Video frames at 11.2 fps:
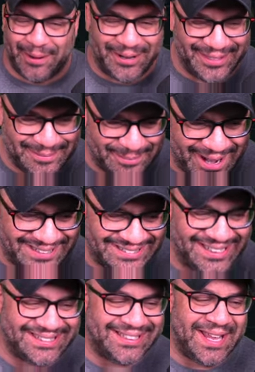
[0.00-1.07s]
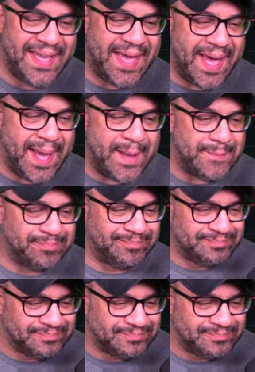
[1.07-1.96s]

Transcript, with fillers: part of the project. Um,